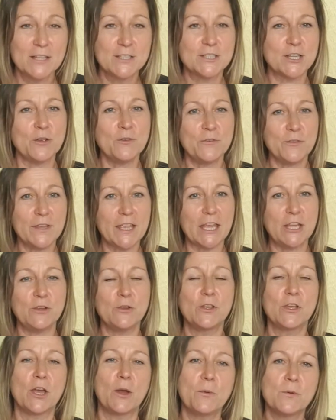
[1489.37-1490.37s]
Don't forget, you
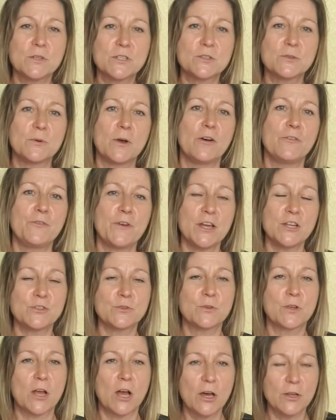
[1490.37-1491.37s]
can go onto our
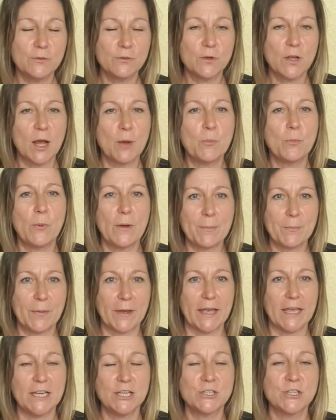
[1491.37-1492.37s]
Virtual Carnival Club
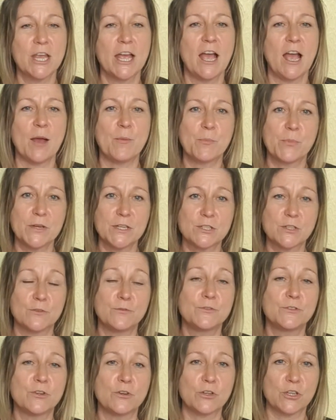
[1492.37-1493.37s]
webpage and print
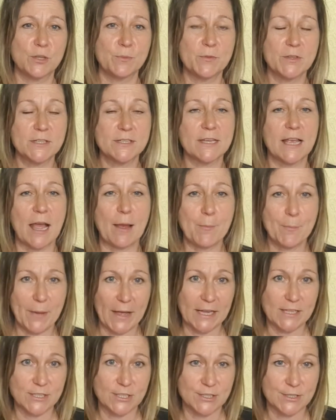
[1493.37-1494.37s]
off documents and
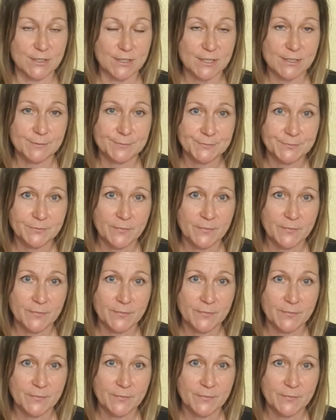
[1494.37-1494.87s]
patterns.